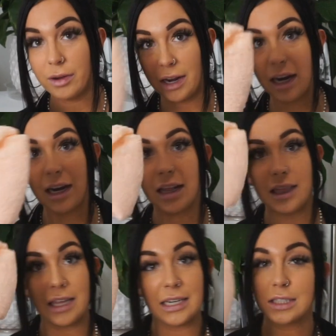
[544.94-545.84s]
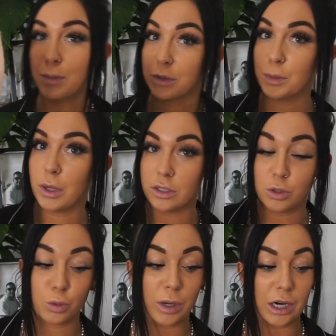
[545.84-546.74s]
in the disposable
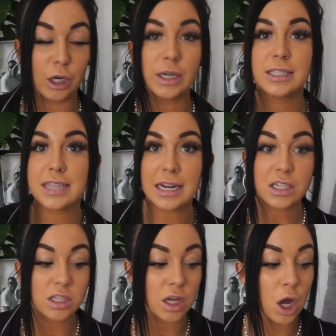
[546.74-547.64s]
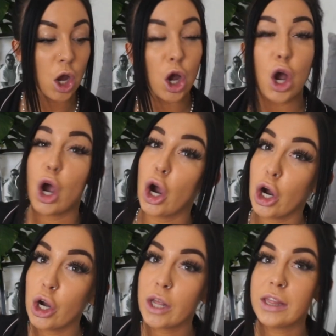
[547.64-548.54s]
underwear scent
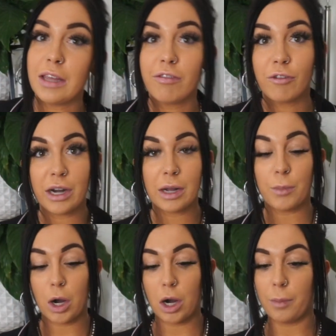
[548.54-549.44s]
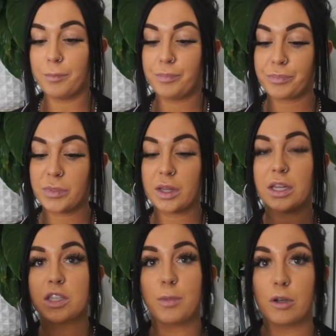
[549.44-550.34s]
are the Freedom Mom
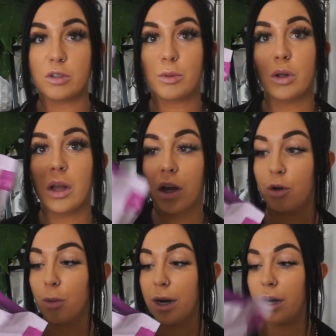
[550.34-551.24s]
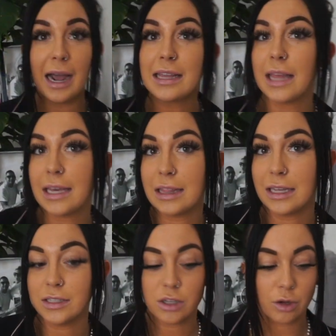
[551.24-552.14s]
disposable underwear. I like
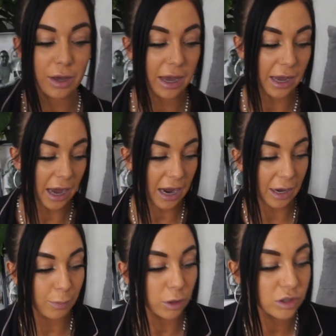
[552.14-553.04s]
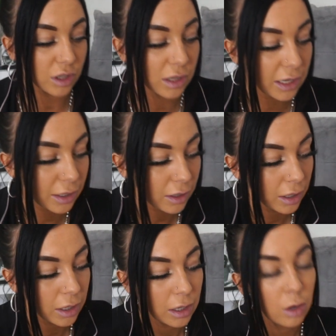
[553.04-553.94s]
these, okay? I personally
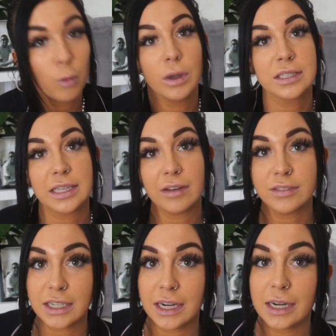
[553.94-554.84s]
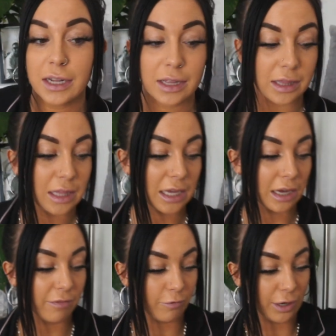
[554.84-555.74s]
was gifted
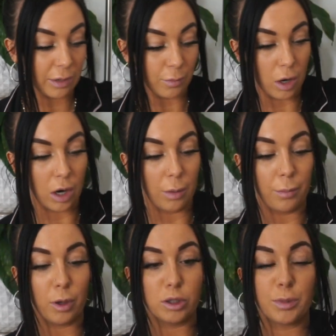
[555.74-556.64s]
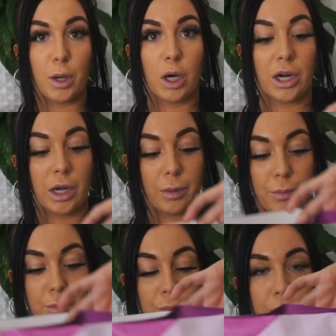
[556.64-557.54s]
the Freedom Mom
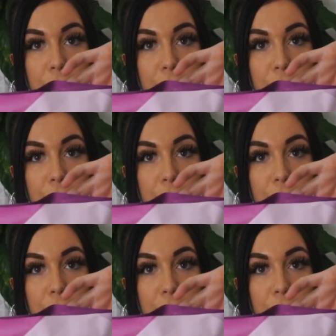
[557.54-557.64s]
postpartum